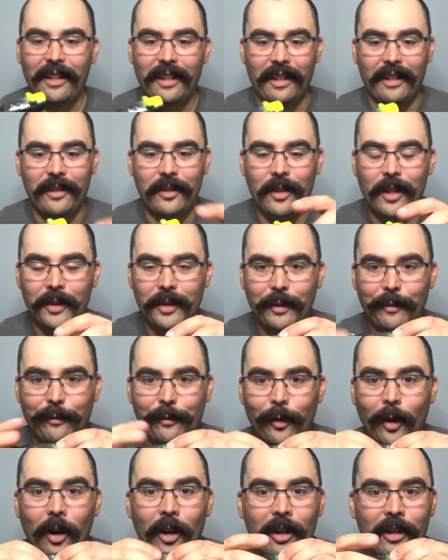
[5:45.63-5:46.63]
you got the
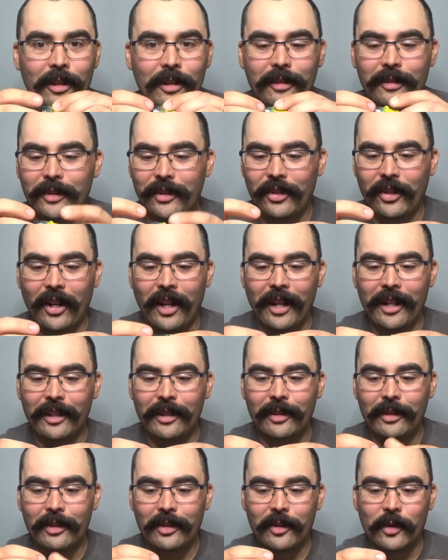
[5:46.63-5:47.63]
frog
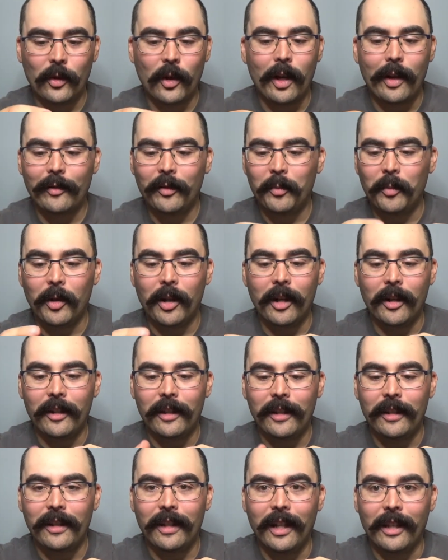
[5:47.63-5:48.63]
style soft
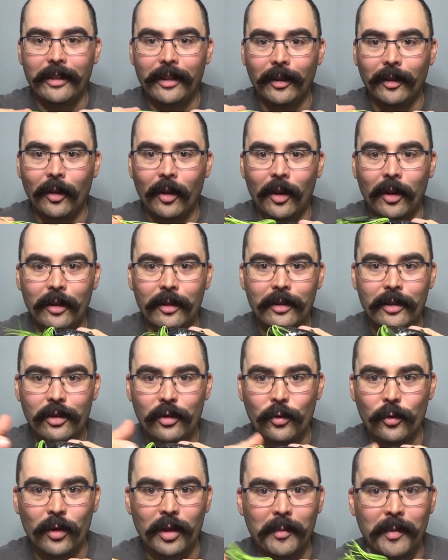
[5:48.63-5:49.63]
body and the long
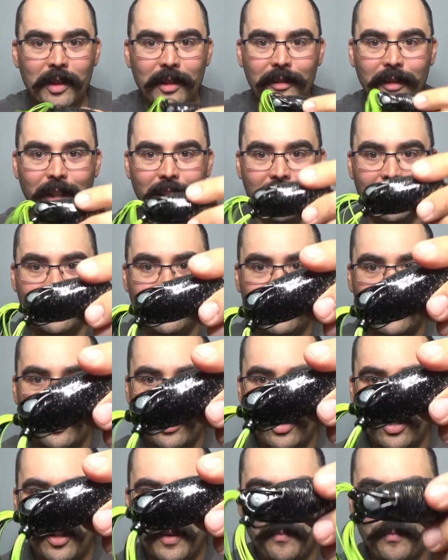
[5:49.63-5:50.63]
streaming legs,
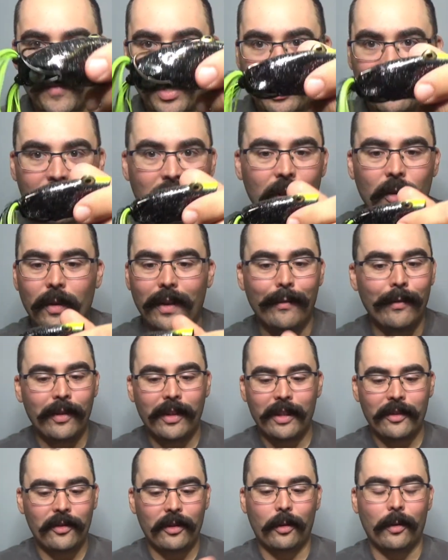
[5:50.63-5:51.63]
and you know,
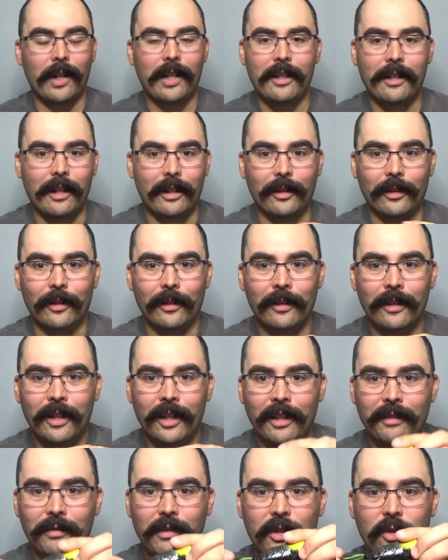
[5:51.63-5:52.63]
everything's a great color.
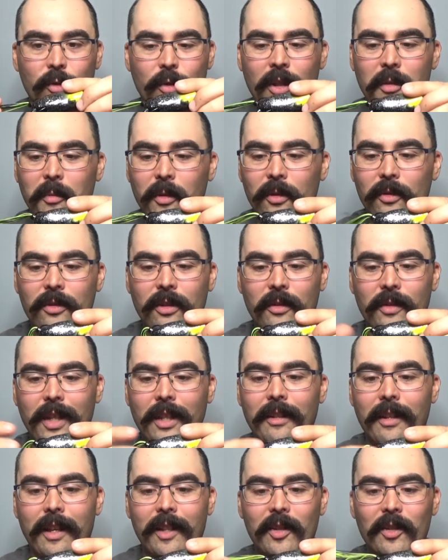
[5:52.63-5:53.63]
The streamers are
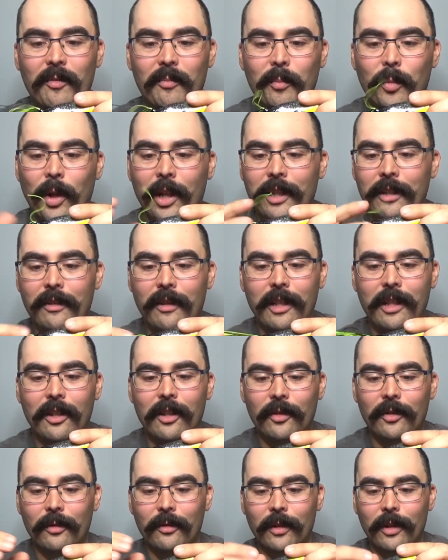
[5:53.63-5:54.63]
that nice bright
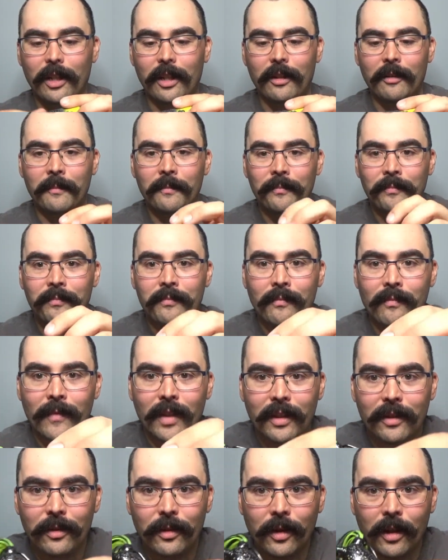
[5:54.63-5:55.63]
neon green.
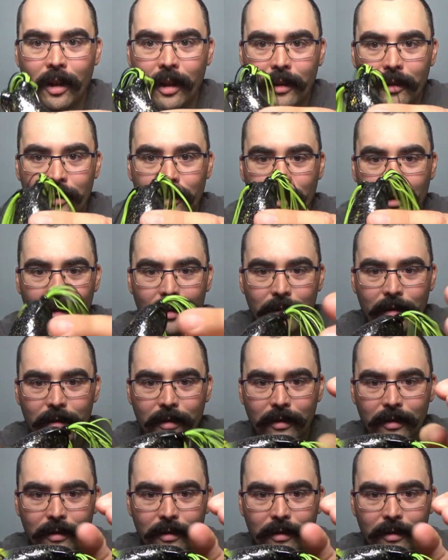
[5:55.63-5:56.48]
You got your